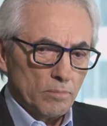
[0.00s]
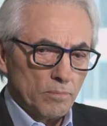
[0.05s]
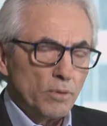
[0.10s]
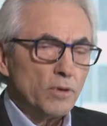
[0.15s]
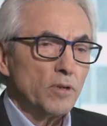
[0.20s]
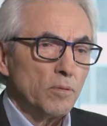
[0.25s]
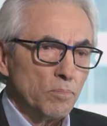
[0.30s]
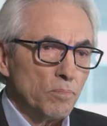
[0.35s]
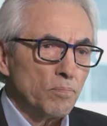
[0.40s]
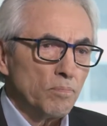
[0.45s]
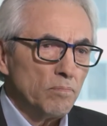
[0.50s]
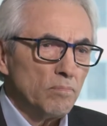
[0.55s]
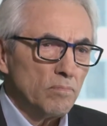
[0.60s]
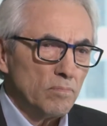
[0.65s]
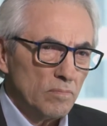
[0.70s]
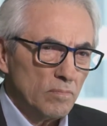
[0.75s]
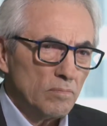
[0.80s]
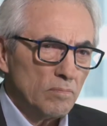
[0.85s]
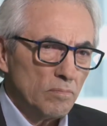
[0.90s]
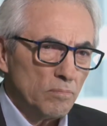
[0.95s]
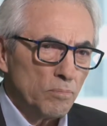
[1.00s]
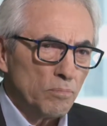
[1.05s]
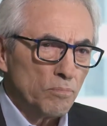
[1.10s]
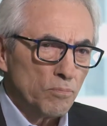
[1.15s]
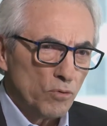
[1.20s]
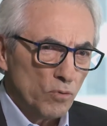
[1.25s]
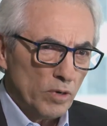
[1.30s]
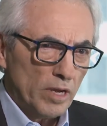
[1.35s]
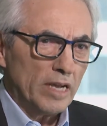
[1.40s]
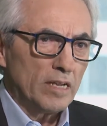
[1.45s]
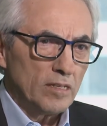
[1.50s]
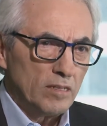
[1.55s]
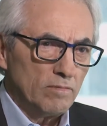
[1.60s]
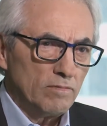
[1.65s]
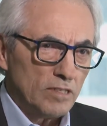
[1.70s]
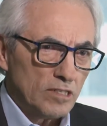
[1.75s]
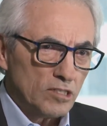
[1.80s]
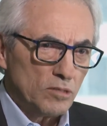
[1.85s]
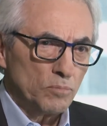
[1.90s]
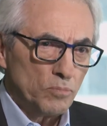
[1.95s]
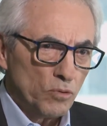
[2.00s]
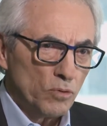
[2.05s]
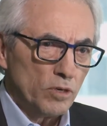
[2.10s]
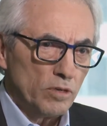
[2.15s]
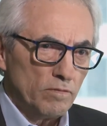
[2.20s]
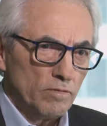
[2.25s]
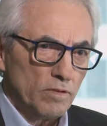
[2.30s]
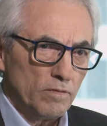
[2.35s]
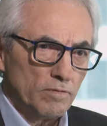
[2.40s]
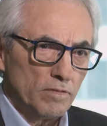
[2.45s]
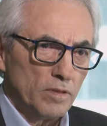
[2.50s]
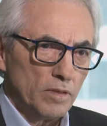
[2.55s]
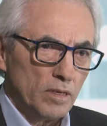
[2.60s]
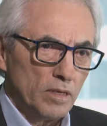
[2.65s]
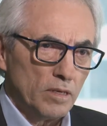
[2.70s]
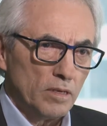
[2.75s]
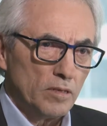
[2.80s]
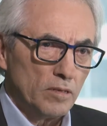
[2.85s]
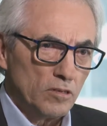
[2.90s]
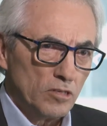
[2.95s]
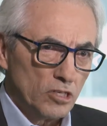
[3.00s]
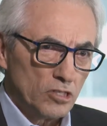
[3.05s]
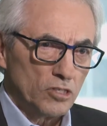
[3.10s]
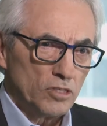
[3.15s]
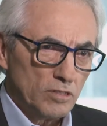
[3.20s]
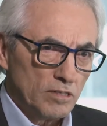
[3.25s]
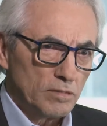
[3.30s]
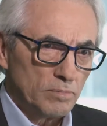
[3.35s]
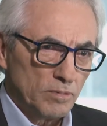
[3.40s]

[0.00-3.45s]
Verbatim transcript: pretty proactive and supportive of the indigenous